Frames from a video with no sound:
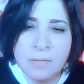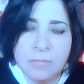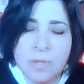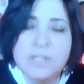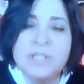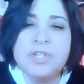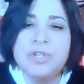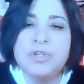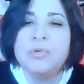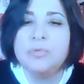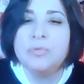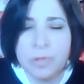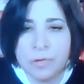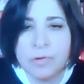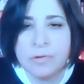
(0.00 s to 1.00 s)
what
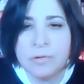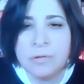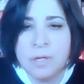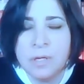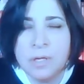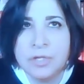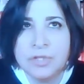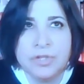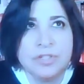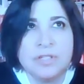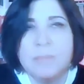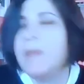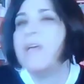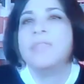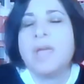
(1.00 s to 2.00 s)
did you learn
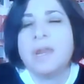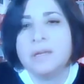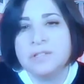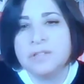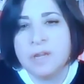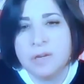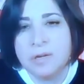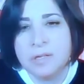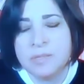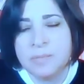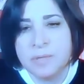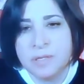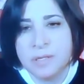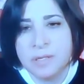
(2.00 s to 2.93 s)
just about that entire